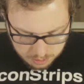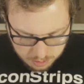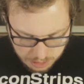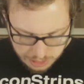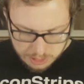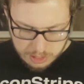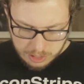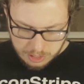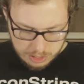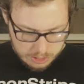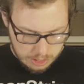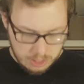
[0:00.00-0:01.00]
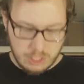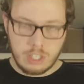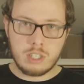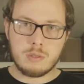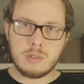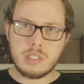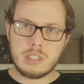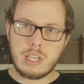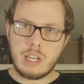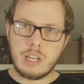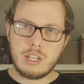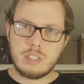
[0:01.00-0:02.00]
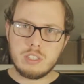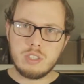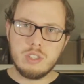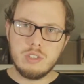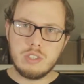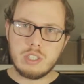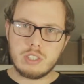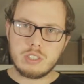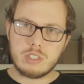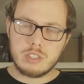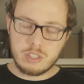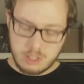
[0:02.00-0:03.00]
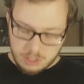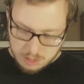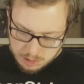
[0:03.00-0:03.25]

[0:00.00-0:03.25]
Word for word: Like, because all the other ones had 2 discs.